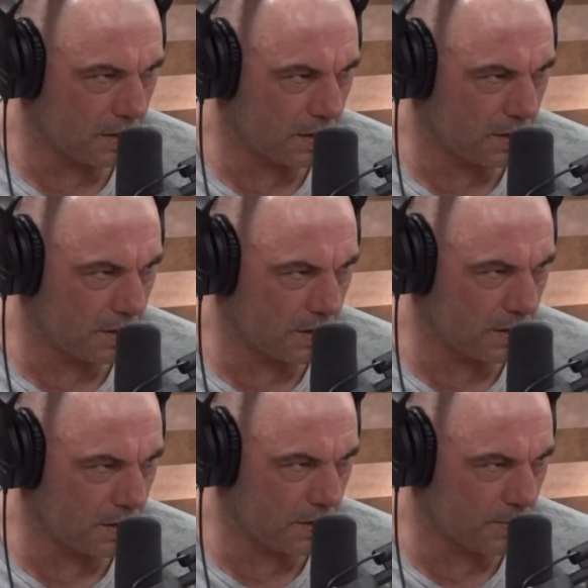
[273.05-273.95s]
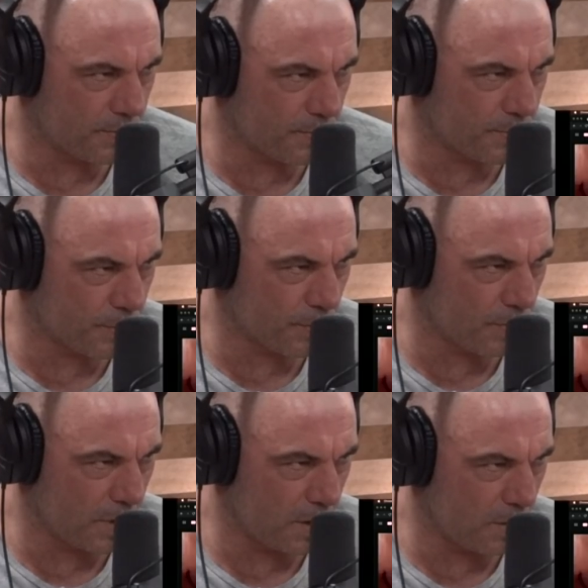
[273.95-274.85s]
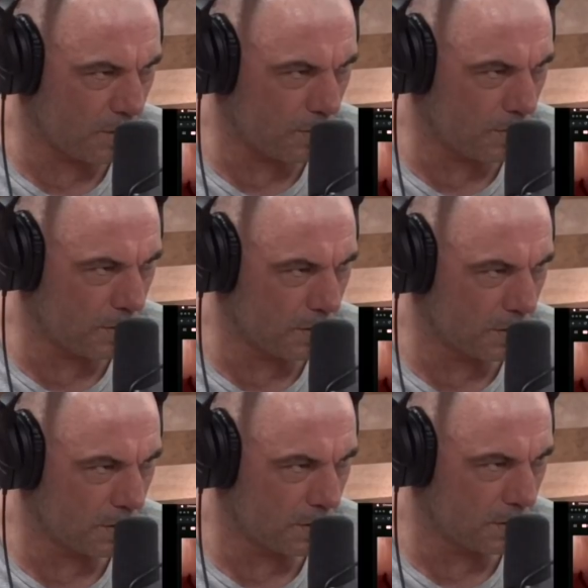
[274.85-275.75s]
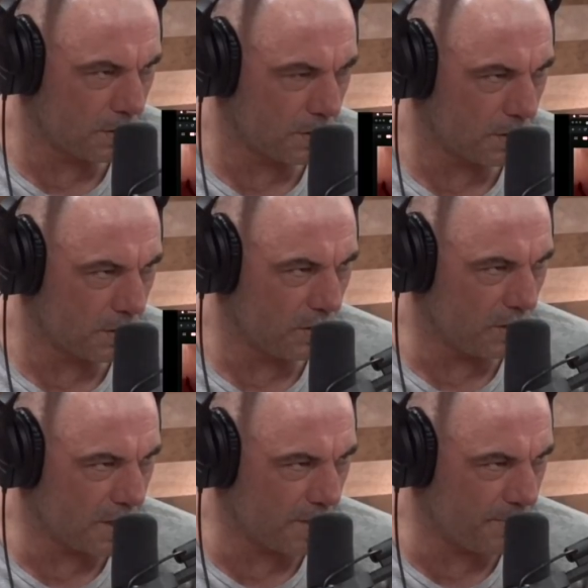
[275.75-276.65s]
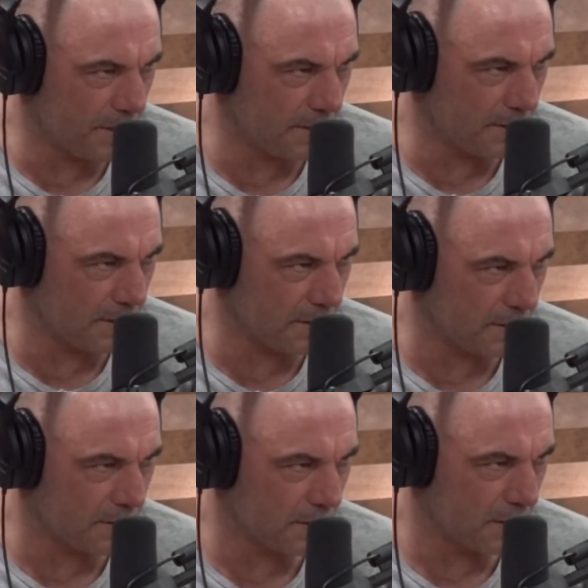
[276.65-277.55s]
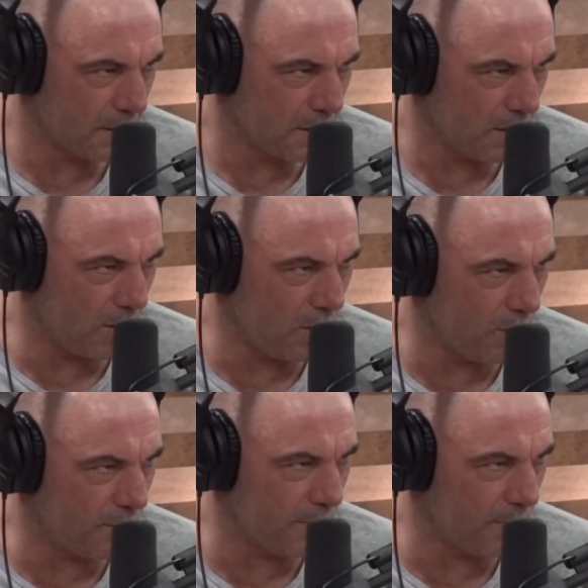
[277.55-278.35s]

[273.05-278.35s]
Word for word: How about Bro. The bot flies. Look how big this is. Oh Damn!